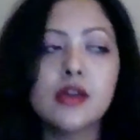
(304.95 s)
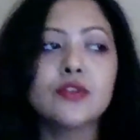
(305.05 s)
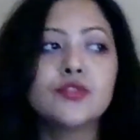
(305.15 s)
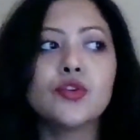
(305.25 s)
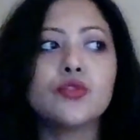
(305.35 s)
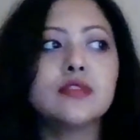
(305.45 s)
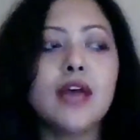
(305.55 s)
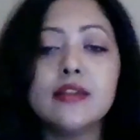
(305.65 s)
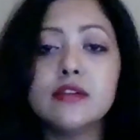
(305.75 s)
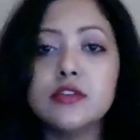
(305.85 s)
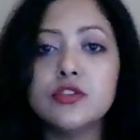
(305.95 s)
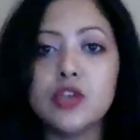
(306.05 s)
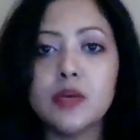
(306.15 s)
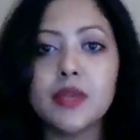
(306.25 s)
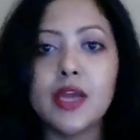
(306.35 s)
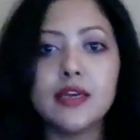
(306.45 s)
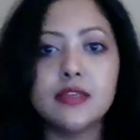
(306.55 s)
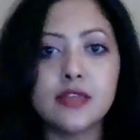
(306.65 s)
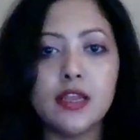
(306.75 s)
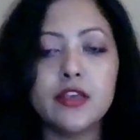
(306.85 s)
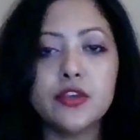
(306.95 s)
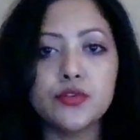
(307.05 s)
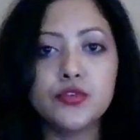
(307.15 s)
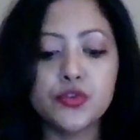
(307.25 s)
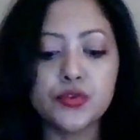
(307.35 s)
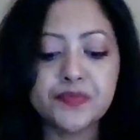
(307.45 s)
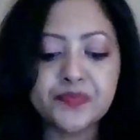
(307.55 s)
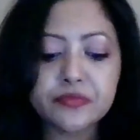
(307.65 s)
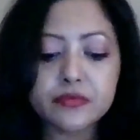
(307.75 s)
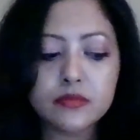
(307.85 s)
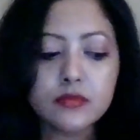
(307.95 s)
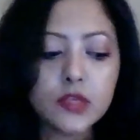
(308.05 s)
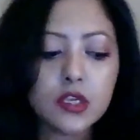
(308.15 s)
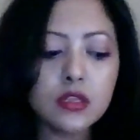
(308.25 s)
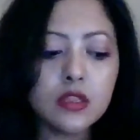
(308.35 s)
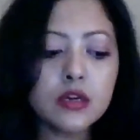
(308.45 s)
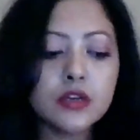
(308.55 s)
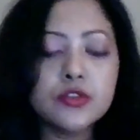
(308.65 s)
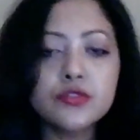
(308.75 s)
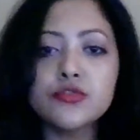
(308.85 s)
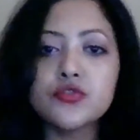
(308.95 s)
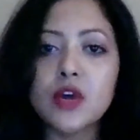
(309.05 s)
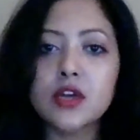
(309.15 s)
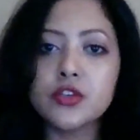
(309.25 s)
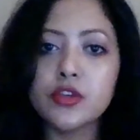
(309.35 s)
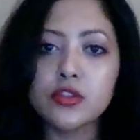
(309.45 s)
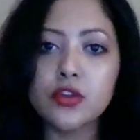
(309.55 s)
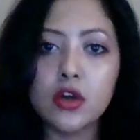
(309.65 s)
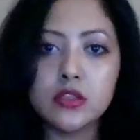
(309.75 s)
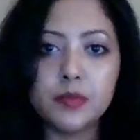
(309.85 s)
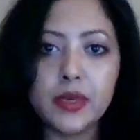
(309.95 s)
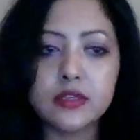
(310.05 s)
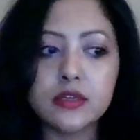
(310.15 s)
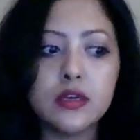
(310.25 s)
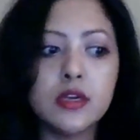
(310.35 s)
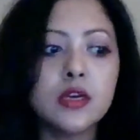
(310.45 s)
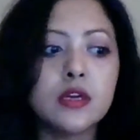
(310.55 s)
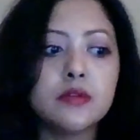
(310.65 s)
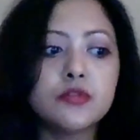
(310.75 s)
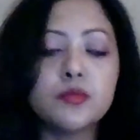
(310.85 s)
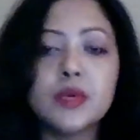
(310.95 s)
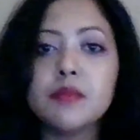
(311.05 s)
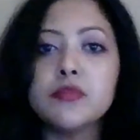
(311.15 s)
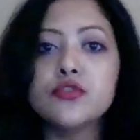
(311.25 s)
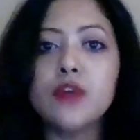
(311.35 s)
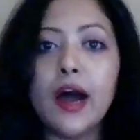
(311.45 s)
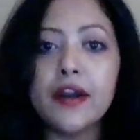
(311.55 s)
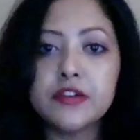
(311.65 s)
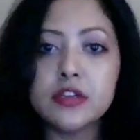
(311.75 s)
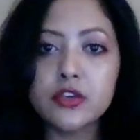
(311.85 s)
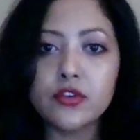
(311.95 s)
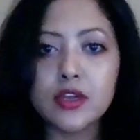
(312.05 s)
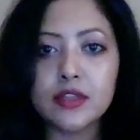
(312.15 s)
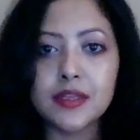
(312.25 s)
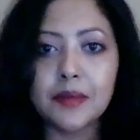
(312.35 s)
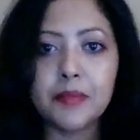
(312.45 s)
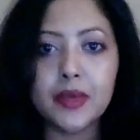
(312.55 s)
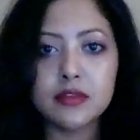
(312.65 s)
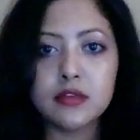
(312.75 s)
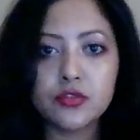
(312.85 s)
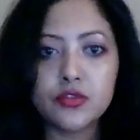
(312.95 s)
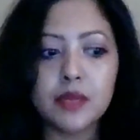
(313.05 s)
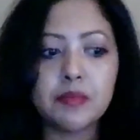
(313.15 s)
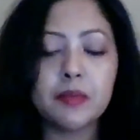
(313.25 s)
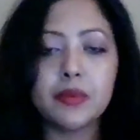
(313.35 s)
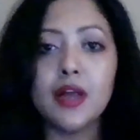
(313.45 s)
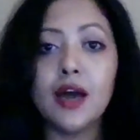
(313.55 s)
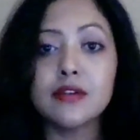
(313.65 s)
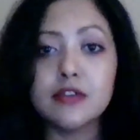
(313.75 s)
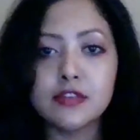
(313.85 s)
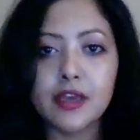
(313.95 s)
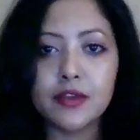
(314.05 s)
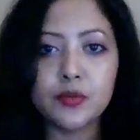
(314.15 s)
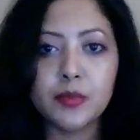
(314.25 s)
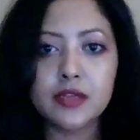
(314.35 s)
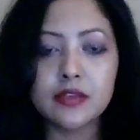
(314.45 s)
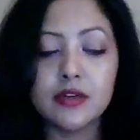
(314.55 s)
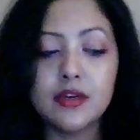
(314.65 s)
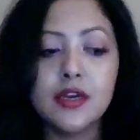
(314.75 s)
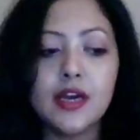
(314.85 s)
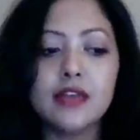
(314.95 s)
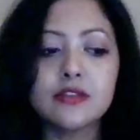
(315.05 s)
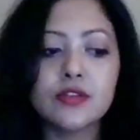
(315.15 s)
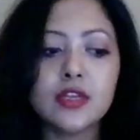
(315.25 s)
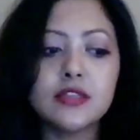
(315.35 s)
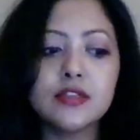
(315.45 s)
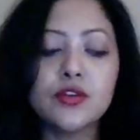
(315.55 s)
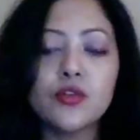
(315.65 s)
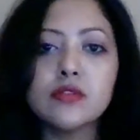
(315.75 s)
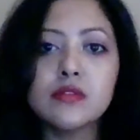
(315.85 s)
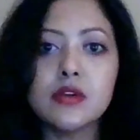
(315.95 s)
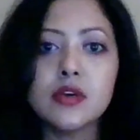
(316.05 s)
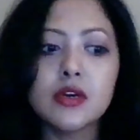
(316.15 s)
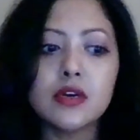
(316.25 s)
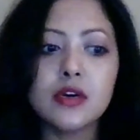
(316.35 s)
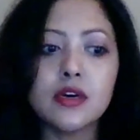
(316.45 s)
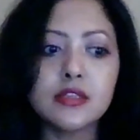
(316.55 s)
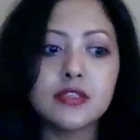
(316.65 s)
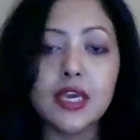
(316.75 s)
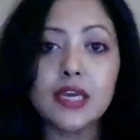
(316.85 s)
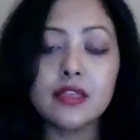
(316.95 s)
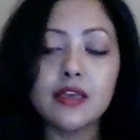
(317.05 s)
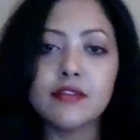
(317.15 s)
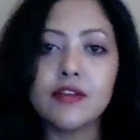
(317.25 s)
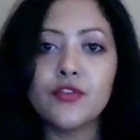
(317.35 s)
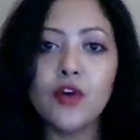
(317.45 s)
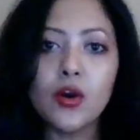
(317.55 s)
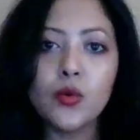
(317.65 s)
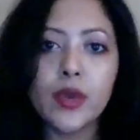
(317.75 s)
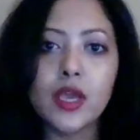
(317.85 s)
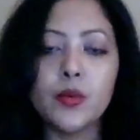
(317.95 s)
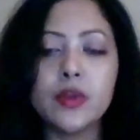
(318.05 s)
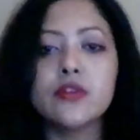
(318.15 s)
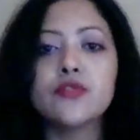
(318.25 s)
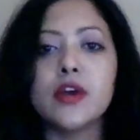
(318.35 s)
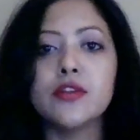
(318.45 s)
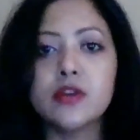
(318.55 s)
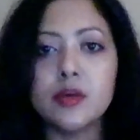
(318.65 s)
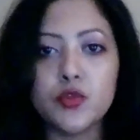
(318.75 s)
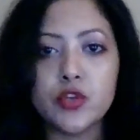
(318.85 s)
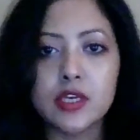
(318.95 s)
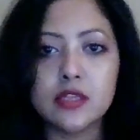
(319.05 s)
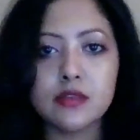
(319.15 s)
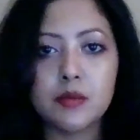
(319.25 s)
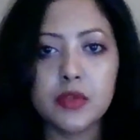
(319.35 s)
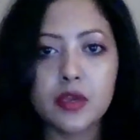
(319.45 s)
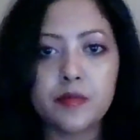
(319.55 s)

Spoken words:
So Saturn in Gemini is telling you to learn to structure your thoughts better, to be able to articulate them better so that people understand you better, and so that they don't take things the wrong way when you try to communicate something.